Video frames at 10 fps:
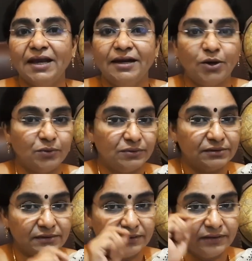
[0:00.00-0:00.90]
Now,
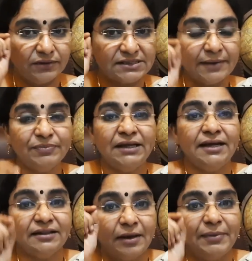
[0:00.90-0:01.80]
something
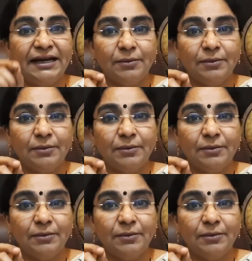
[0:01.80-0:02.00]
that they made